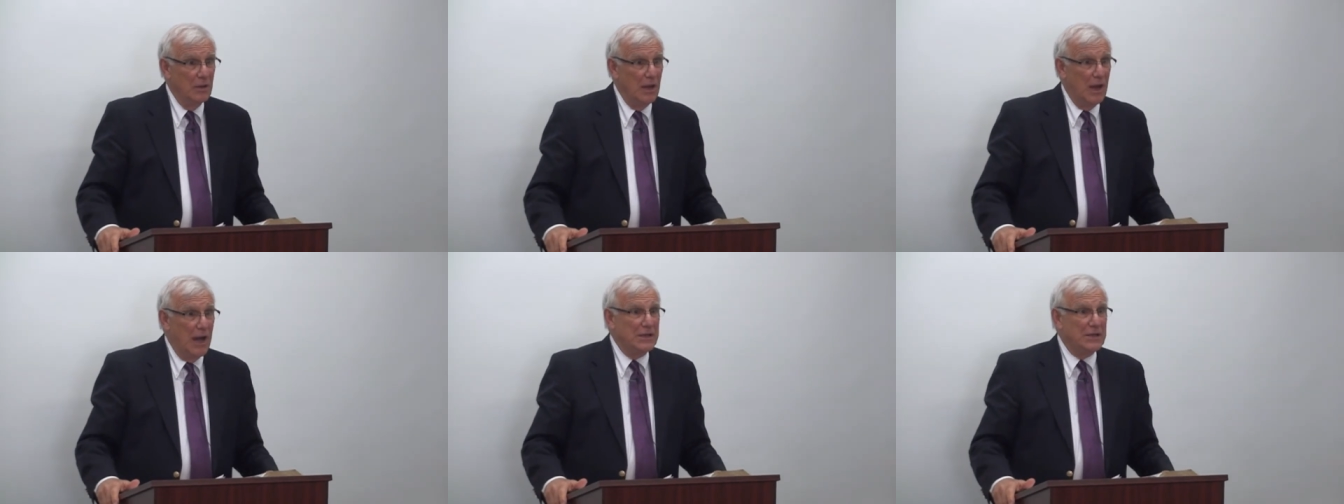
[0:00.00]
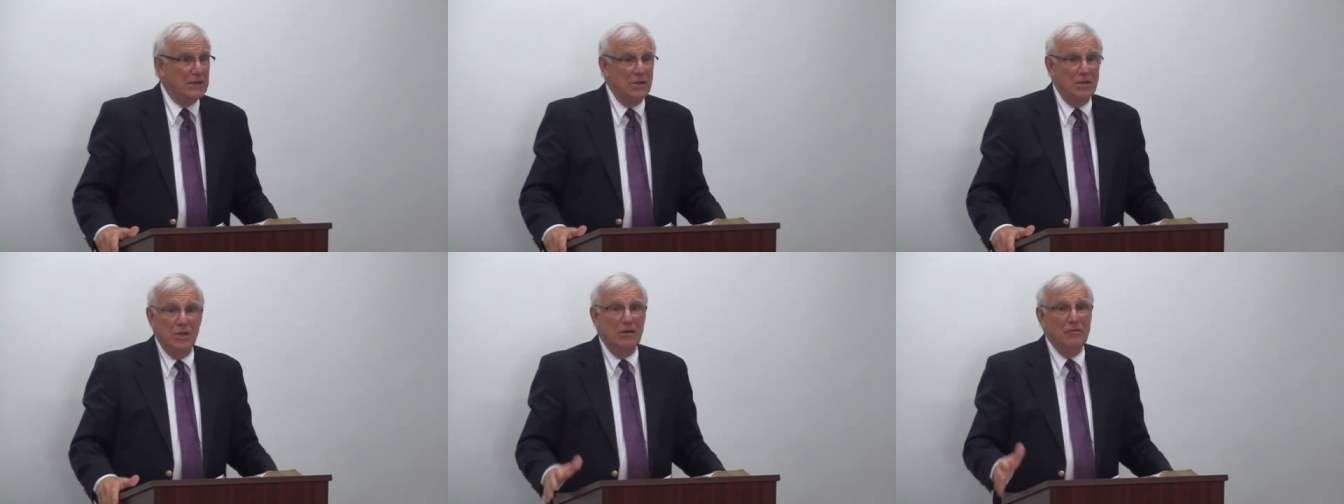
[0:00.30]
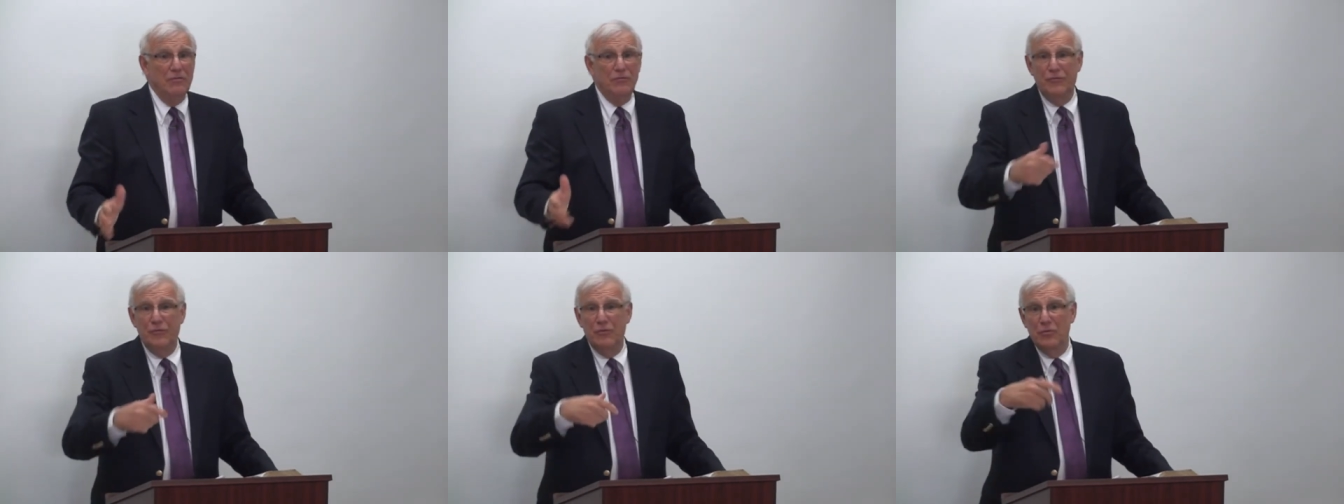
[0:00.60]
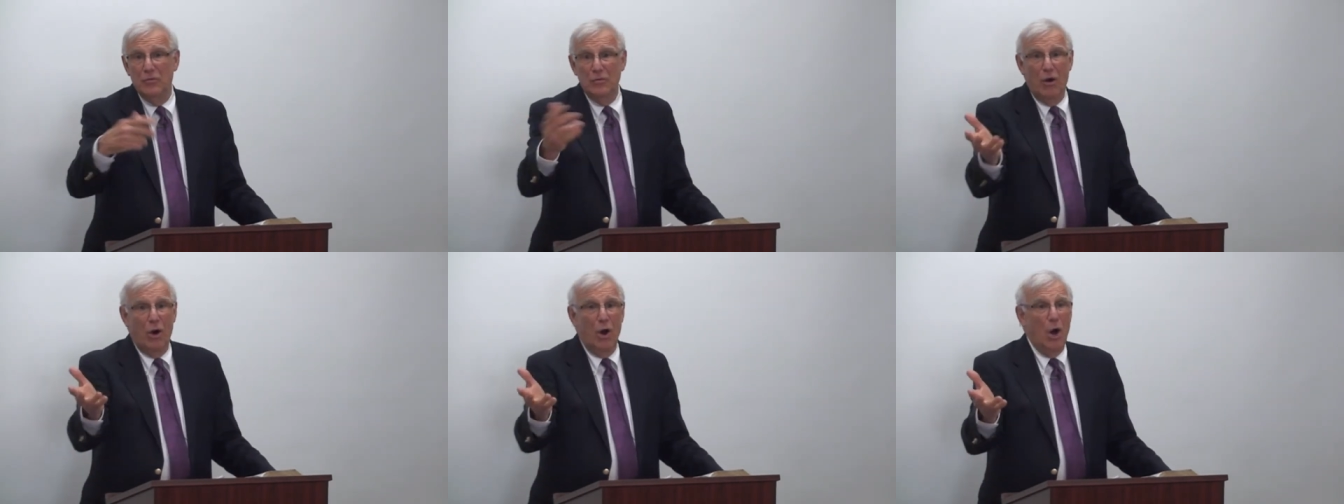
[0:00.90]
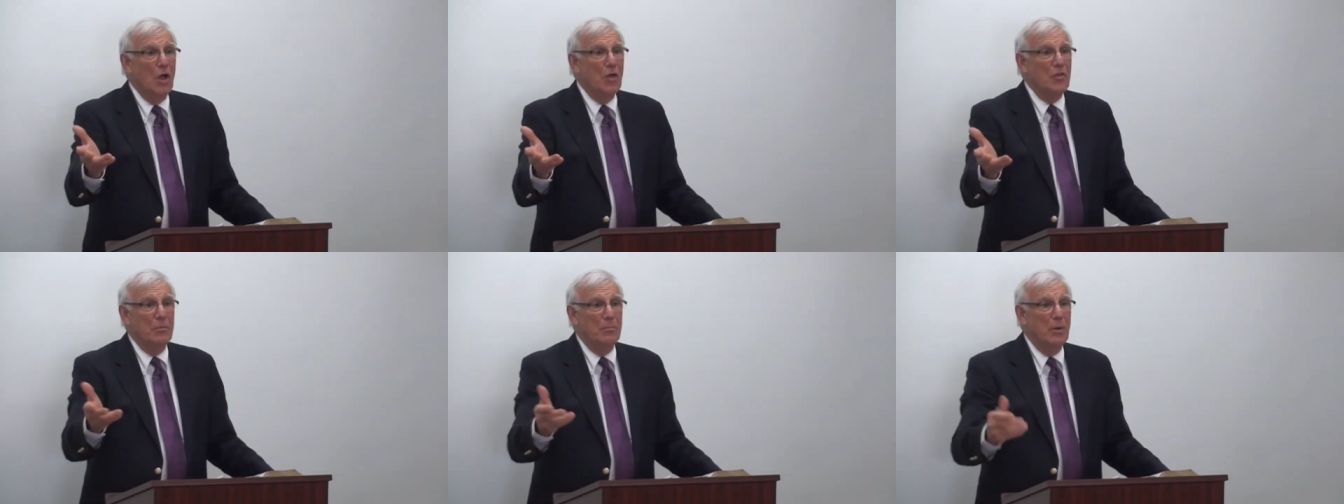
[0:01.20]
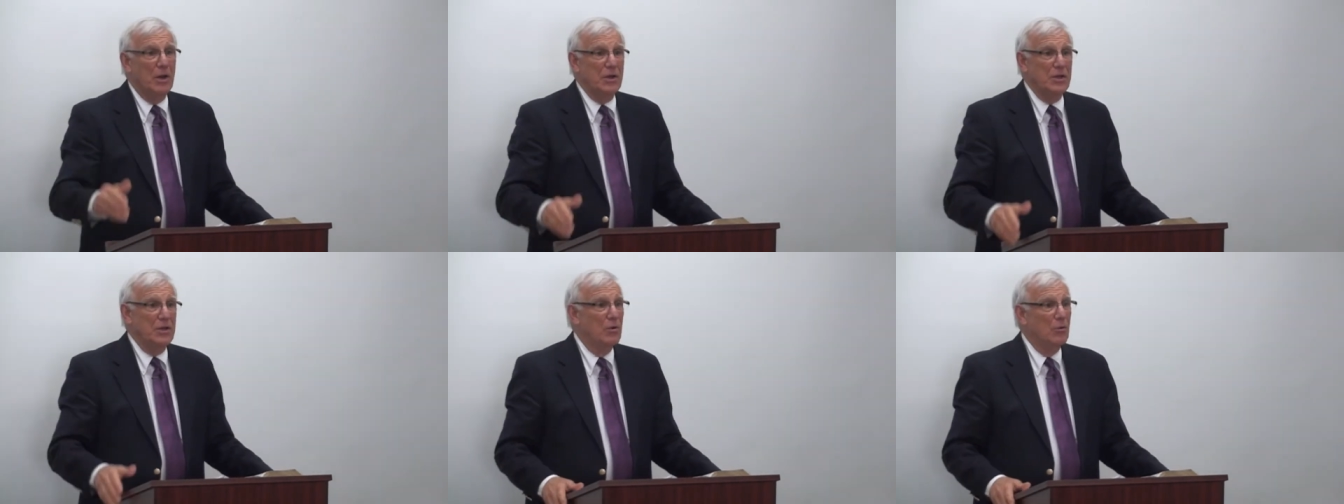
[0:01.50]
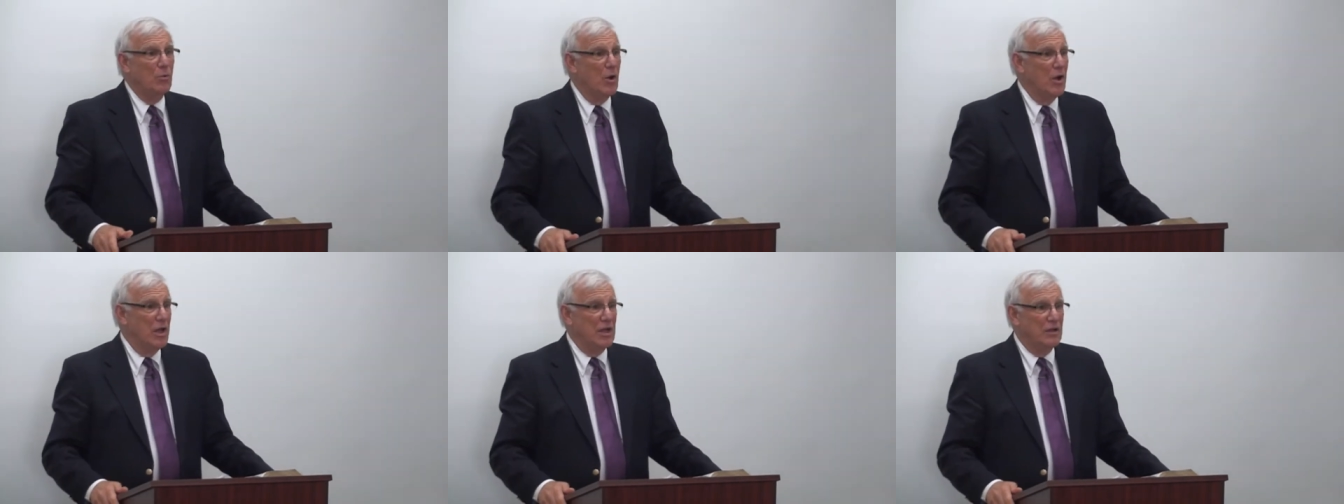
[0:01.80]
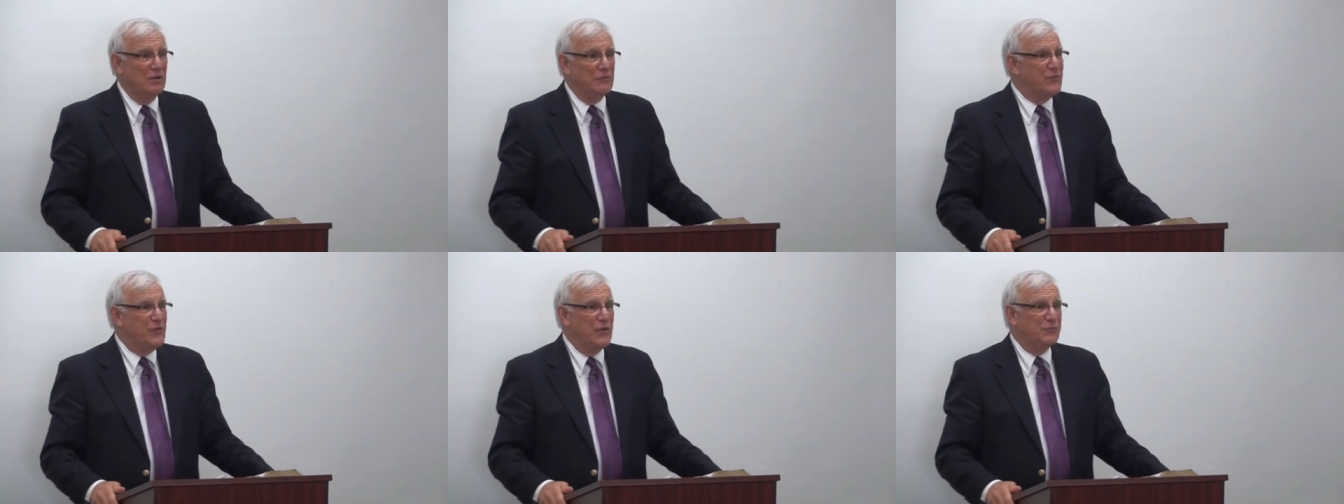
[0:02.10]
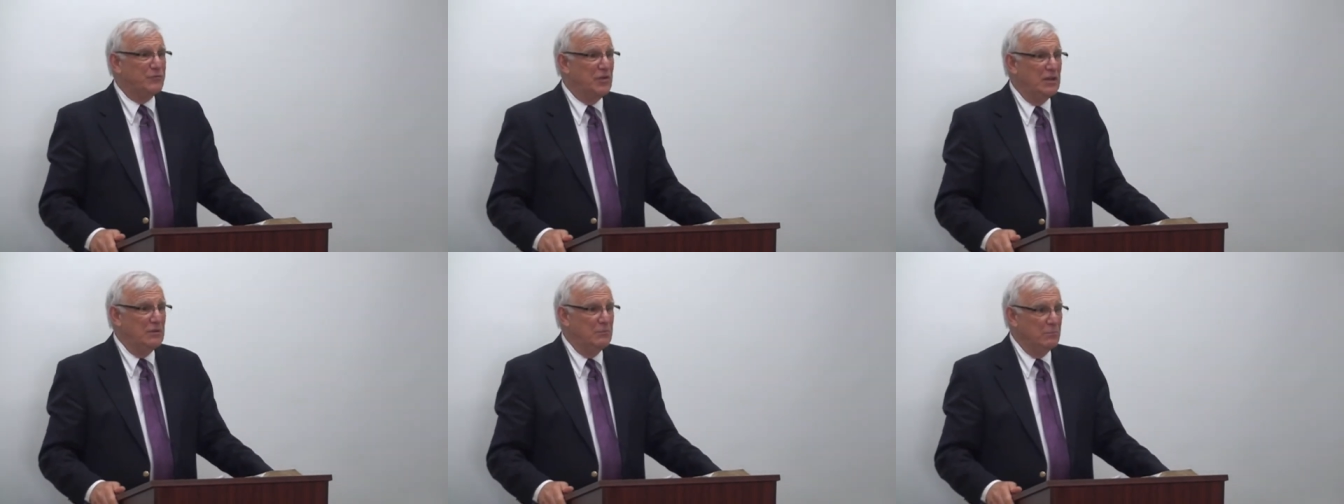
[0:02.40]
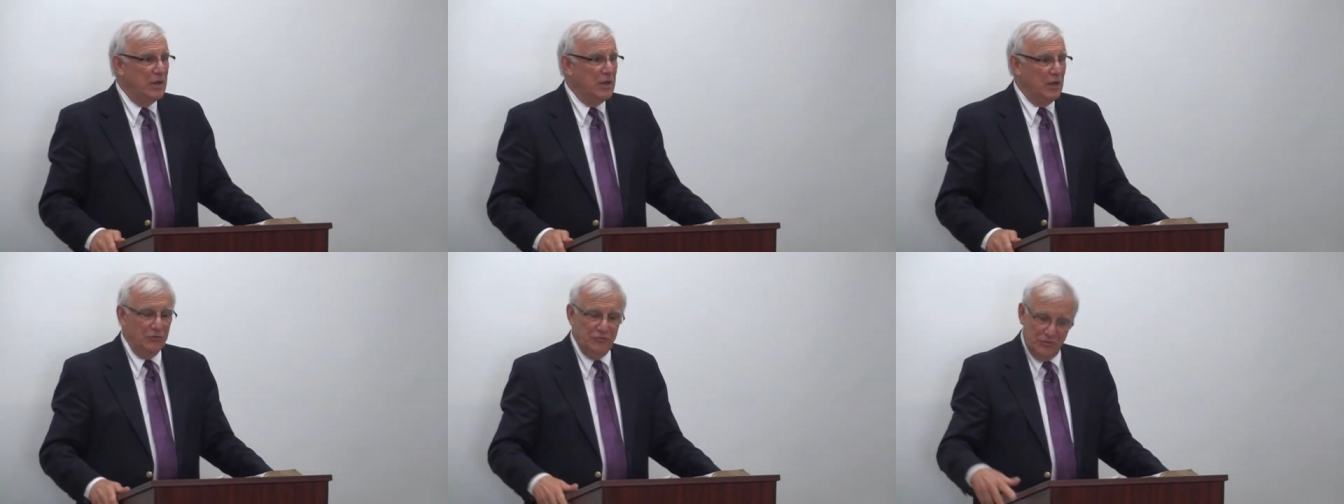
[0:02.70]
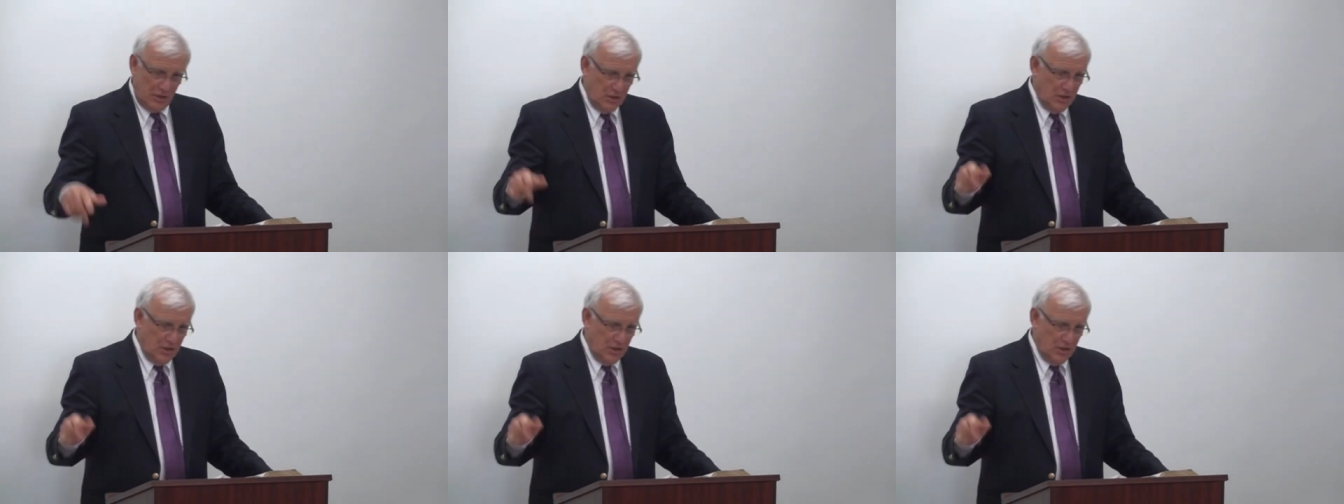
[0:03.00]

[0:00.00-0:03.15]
I could give all the money away in 15 minutes